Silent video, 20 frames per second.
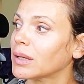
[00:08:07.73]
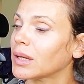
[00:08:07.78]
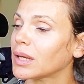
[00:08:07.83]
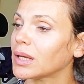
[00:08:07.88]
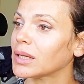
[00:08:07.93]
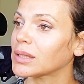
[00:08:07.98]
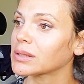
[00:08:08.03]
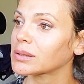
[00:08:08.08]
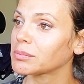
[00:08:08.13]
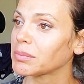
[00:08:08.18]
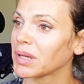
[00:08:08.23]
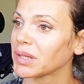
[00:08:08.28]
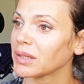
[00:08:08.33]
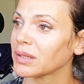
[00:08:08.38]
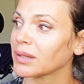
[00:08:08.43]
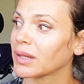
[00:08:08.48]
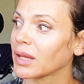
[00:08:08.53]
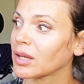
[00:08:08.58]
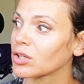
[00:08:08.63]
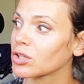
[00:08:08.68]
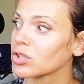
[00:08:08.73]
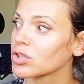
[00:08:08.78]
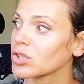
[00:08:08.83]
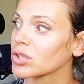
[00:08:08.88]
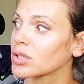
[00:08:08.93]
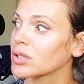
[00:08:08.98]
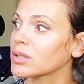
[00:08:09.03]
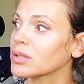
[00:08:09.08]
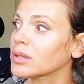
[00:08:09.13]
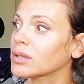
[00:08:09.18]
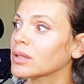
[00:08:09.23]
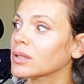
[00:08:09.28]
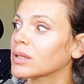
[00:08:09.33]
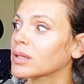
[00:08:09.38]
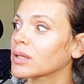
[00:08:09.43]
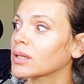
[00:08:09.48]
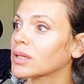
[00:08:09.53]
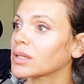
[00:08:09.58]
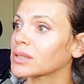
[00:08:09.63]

it's meditation